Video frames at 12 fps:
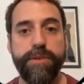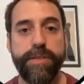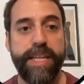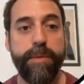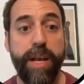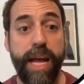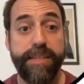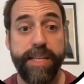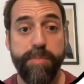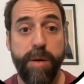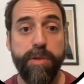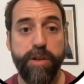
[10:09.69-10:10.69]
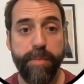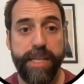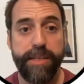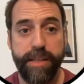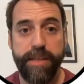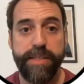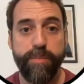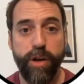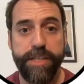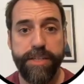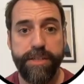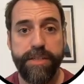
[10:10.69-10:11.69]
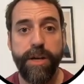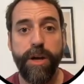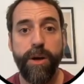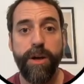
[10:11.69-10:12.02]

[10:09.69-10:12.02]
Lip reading: stabilize the bubble domains in the simulations,